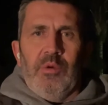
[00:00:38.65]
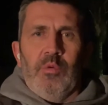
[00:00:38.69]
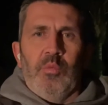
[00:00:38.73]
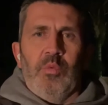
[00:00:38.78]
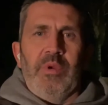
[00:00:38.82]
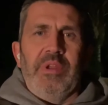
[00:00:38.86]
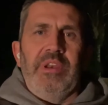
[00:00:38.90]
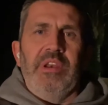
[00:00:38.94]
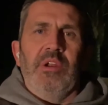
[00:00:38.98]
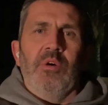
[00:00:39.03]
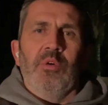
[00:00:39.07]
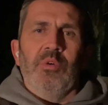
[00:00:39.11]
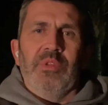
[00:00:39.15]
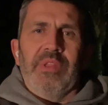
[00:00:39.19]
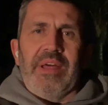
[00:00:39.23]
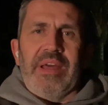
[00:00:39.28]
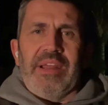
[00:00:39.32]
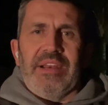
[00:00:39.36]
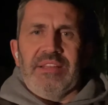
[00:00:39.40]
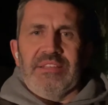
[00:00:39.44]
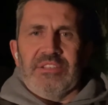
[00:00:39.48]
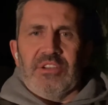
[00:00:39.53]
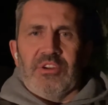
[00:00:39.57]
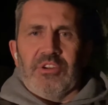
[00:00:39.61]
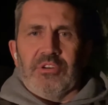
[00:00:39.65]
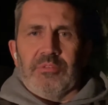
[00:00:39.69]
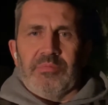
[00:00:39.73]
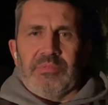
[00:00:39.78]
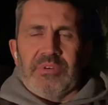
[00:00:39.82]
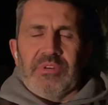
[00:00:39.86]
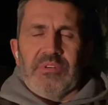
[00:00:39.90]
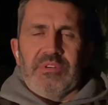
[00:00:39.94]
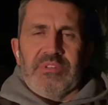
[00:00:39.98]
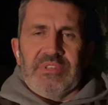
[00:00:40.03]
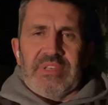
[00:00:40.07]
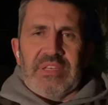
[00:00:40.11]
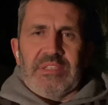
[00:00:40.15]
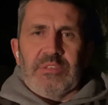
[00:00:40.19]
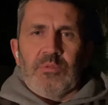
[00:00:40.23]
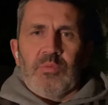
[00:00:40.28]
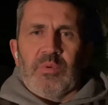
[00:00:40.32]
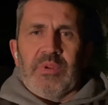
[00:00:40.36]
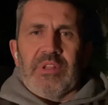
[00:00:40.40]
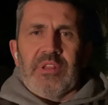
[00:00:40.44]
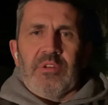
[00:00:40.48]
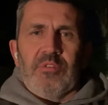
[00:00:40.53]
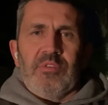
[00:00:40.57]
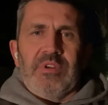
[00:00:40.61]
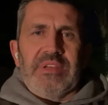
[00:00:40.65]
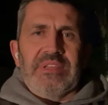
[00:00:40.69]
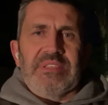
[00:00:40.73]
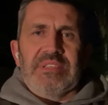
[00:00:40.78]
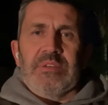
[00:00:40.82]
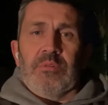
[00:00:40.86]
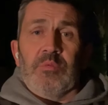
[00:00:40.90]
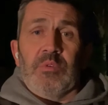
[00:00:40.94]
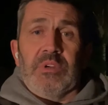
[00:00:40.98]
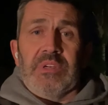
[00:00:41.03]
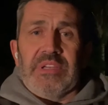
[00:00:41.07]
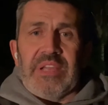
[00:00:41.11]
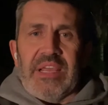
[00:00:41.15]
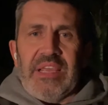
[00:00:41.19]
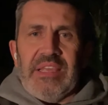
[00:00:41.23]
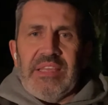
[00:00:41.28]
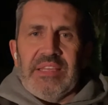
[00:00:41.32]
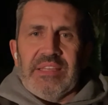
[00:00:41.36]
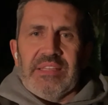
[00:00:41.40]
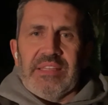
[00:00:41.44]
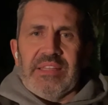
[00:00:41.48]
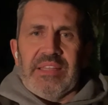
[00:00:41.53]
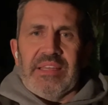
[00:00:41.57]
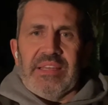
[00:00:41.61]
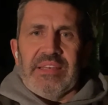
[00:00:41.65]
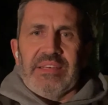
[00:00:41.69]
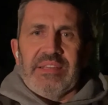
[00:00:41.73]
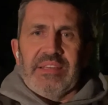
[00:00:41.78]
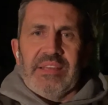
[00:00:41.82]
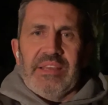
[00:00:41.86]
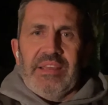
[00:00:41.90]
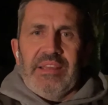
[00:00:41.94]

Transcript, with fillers: We know that as entrepreneurs. That's one of the risks that we're taking, that